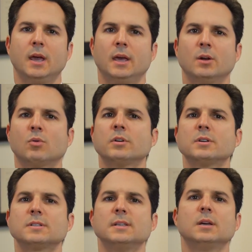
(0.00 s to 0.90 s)
In order
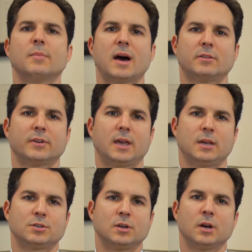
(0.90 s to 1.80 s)
to seek a
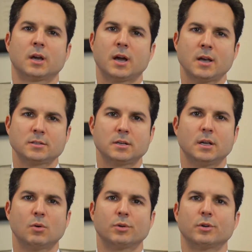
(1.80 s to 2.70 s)
modification on a
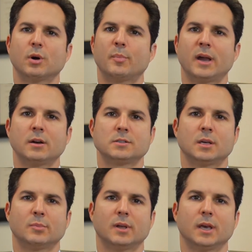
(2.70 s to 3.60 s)
custody order or
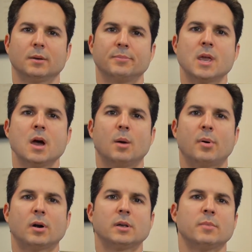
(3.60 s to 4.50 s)
parenting plan, a
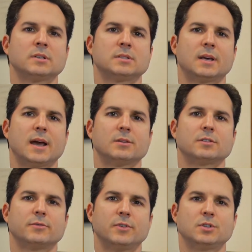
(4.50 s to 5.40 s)
party must set out
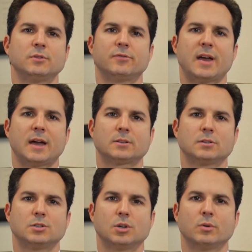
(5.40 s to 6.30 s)
sufficient facts
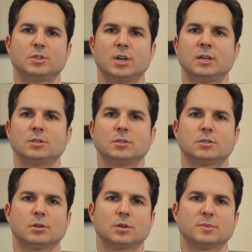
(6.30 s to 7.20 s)
that show a change in
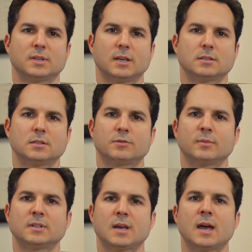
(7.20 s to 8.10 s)
circumstances
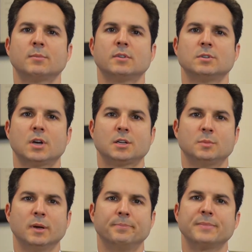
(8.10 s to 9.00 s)
from the time of the
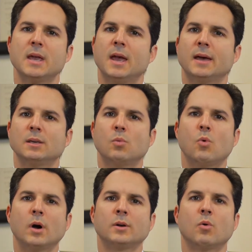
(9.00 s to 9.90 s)
judgment and that
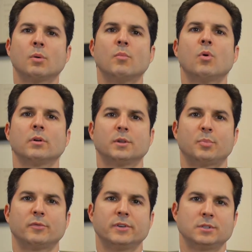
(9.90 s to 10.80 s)
one or more of the
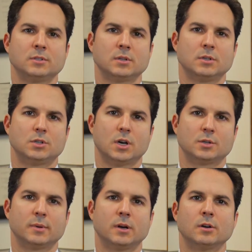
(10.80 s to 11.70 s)
provisions of the
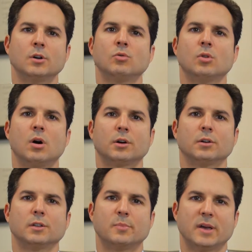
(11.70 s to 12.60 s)
judgment are no
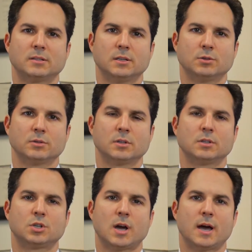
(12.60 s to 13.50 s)
longer in the best interest of
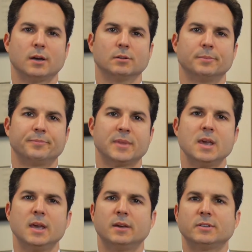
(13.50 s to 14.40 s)
the child.
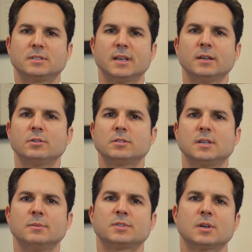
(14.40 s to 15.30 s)
If the standard
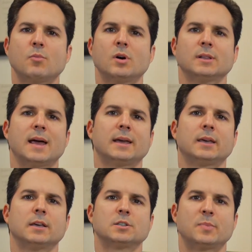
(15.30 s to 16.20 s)
seems somewhat
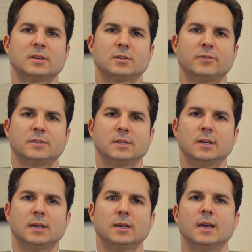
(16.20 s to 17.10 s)
lacking in
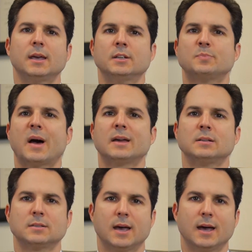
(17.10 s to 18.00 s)
specificity, it is by
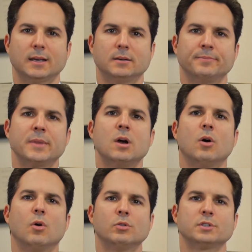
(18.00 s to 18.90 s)
design.
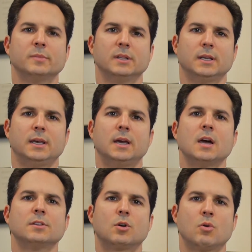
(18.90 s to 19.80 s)
Ultimately,
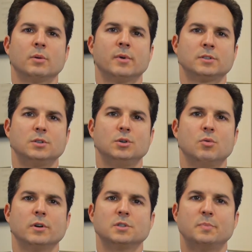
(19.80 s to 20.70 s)
the court must do
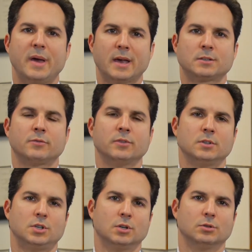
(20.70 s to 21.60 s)
what is best for
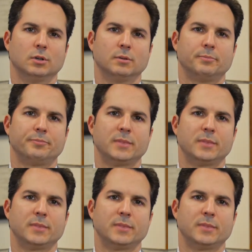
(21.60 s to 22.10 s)
the children.